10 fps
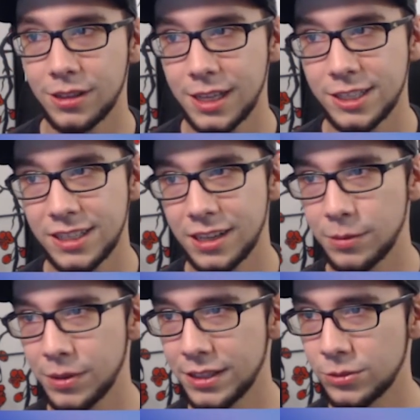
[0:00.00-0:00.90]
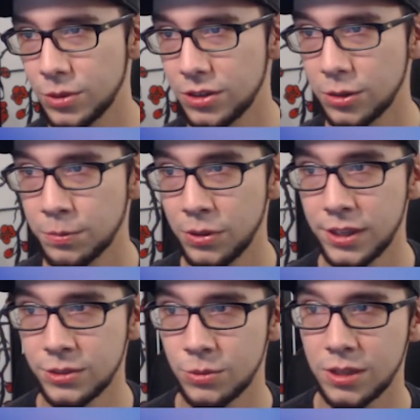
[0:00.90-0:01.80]
legendary planeswalker,
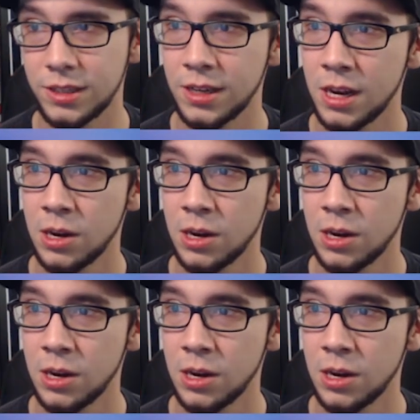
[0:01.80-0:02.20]
+1.